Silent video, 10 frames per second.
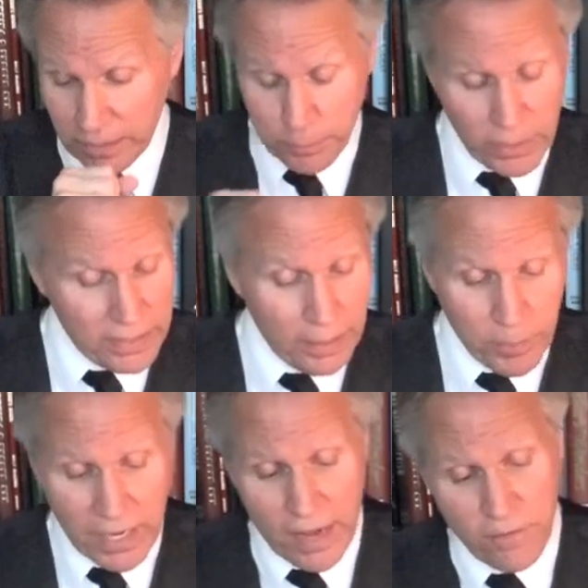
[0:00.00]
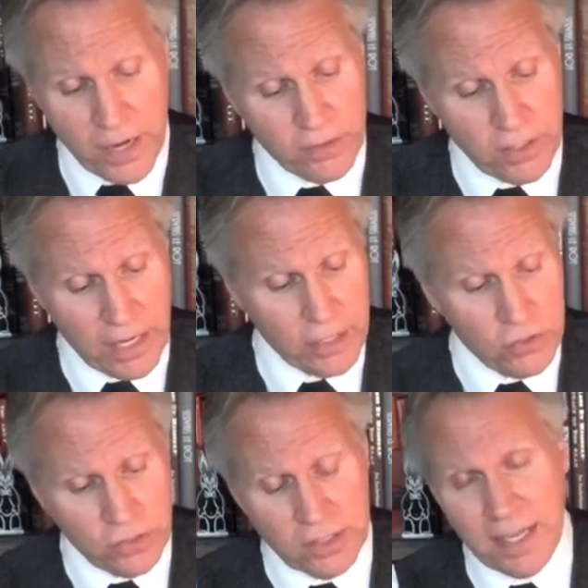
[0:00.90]
but I found that I
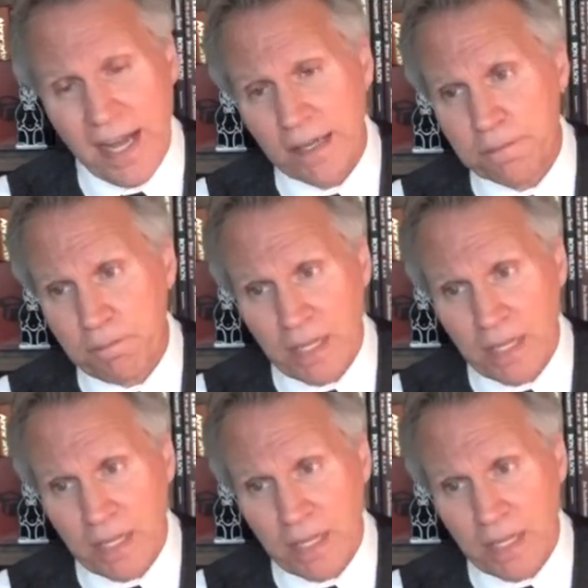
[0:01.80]
could not